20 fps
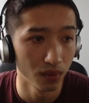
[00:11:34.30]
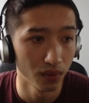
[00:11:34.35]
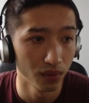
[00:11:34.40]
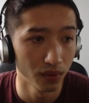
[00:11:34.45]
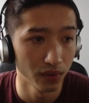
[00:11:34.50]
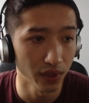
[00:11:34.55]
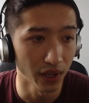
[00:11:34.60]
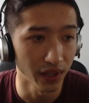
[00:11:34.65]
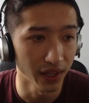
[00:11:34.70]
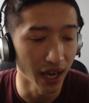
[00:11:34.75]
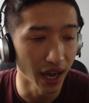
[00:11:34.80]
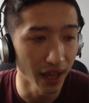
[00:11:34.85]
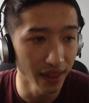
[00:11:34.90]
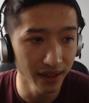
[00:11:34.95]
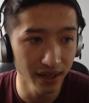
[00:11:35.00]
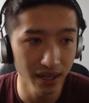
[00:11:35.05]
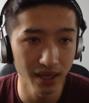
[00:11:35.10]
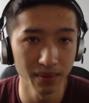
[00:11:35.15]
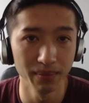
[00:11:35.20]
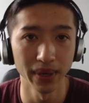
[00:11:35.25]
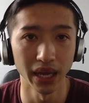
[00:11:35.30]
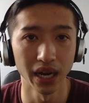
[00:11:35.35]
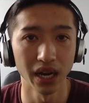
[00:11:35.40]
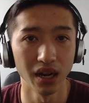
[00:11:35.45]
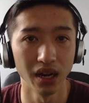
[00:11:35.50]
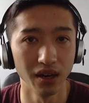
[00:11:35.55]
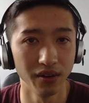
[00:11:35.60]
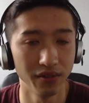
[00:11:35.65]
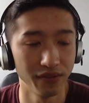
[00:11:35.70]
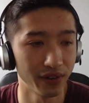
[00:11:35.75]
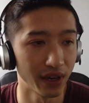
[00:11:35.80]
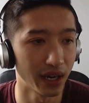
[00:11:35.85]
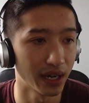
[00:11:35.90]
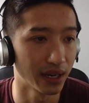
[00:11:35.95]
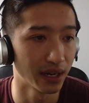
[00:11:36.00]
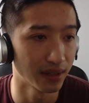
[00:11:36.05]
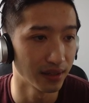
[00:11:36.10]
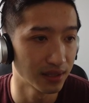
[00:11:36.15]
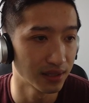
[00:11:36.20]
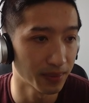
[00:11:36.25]
So the other competitor I found
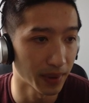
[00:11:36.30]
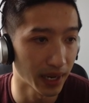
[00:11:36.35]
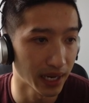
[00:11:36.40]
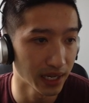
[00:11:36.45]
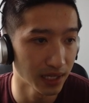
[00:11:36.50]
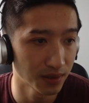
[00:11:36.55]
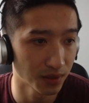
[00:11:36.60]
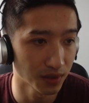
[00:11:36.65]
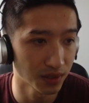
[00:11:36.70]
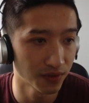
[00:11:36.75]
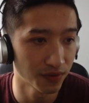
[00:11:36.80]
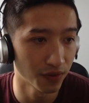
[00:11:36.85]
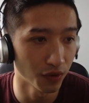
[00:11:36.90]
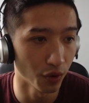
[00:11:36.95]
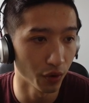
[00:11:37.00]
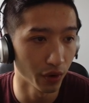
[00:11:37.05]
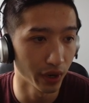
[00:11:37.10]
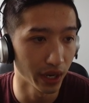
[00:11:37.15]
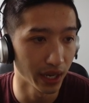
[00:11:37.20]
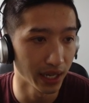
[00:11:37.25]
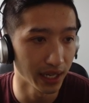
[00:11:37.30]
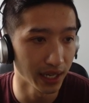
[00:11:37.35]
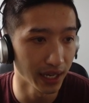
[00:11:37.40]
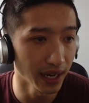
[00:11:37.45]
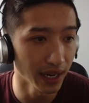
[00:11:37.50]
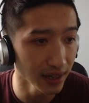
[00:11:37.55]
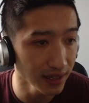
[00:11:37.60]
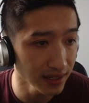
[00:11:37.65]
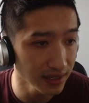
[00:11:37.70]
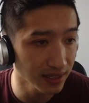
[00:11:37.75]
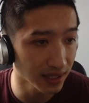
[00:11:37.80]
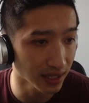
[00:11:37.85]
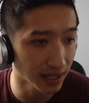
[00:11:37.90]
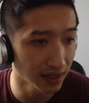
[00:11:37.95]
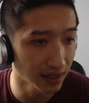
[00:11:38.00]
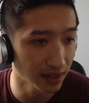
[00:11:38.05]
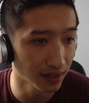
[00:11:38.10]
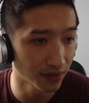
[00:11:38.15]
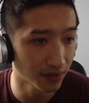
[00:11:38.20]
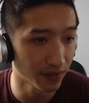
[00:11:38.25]
in the space was 4DES,
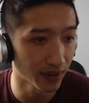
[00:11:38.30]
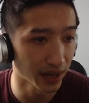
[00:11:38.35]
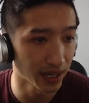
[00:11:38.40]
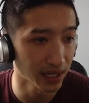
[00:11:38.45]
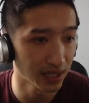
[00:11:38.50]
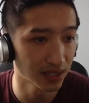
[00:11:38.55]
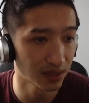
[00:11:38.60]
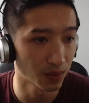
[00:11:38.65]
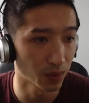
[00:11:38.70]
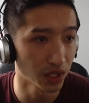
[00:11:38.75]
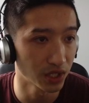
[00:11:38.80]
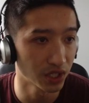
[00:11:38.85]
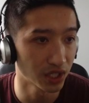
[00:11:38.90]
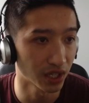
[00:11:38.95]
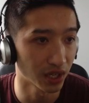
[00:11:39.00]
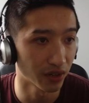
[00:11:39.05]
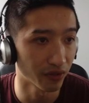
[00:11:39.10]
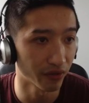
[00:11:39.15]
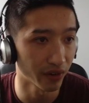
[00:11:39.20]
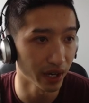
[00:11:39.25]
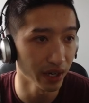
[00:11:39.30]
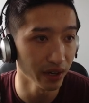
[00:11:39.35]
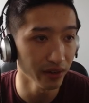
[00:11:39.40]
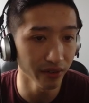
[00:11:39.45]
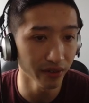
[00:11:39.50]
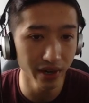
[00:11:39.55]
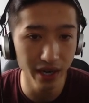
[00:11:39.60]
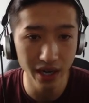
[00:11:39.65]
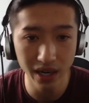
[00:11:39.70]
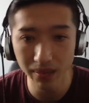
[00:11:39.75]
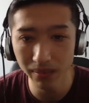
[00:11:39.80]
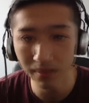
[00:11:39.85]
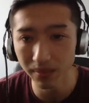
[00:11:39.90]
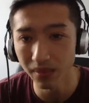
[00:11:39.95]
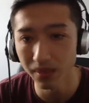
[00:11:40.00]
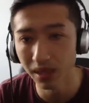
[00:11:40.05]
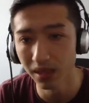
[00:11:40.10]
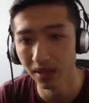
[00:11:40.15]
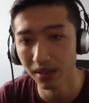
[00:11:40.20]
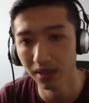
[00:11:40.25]
Interface Switching ReRam.
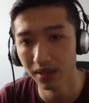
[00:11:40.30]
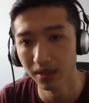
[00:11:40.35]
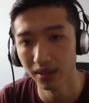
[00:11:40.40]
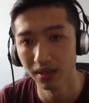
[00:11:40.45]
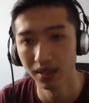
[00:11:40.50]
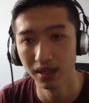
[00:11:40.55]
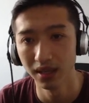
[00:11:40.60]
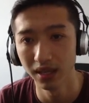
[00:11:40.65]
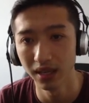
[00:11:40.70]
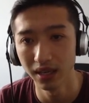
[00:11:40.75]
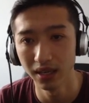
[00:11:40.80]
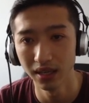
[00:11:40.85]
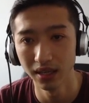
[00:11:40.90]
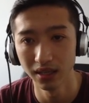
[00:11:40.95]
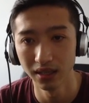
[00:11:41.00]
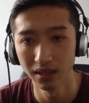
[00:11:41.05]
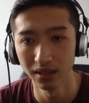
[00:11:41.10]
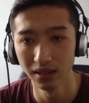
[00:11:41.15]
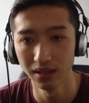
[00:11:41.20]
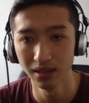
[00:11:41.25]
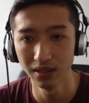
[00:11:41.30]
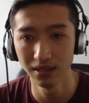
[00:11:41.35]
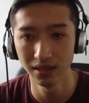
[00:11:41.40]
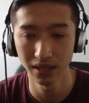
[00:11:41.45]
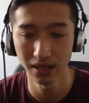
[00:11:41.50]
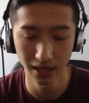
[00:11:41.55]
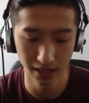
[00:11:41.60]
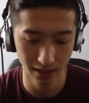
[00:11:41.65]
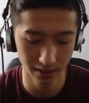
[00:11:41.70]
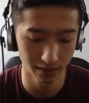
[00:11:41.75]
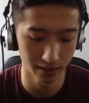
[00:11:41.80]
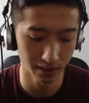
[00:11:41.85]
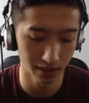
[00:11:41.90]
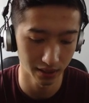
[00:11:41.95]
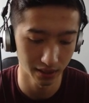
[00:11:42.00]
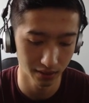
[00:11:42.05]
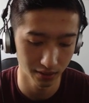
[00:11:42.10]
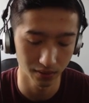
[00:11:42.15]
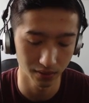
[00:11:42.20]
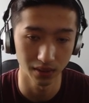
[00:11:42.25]
And let's see how
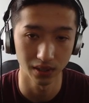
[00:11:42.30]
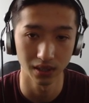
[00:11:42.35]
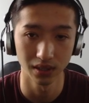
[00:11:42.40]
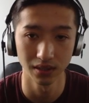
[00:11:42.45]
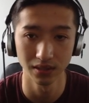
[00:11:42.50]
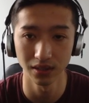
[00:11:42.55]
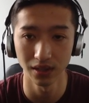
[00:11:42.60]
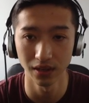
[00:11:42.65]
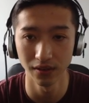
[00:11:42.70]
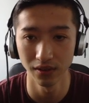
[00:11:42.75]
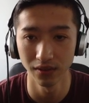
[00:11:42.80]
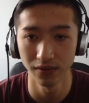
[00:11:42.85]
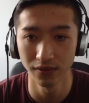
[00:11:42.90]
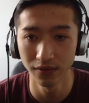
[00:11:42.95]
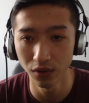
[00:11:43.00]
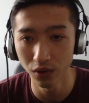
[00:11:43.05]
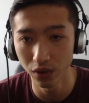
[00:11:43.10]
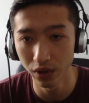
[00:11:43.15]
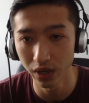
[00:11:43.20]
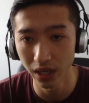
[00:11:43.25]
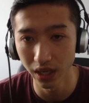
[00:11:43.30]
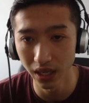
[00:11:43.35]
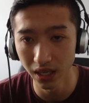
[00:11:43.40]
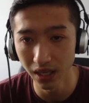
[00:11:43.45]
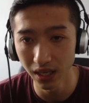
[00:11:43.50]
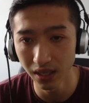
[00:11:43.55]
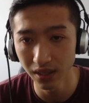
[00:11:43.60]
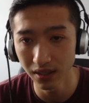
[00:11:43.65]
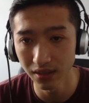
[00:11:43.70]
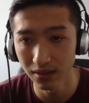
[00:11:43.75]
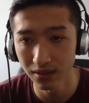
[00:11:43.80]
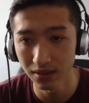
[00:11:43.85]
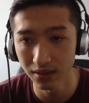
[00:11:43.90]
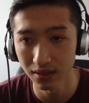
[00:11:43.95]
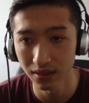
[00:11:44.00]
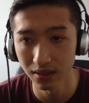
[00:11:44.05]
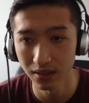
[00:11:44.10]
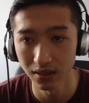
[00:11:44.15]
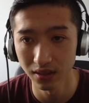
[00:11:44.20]
they're doing. So 4DES.